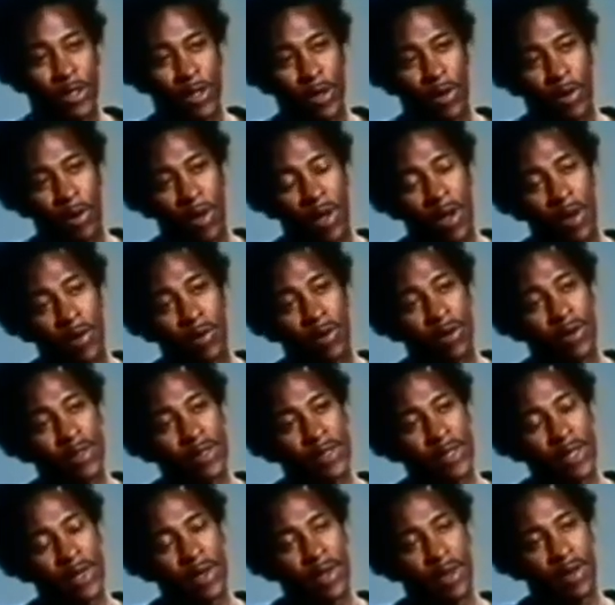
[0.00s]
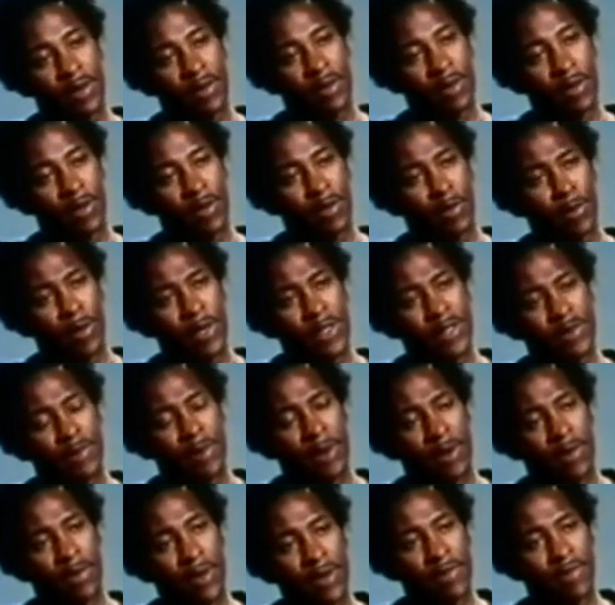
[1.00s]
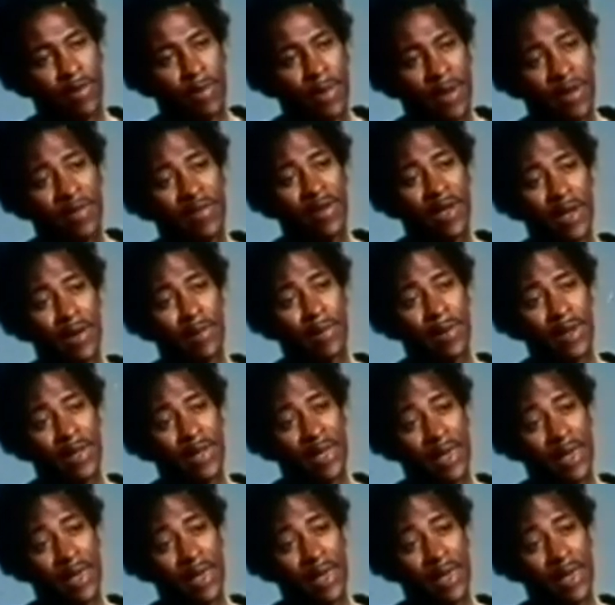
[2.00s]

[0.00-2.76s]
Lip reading: hours that, I spent away from my family,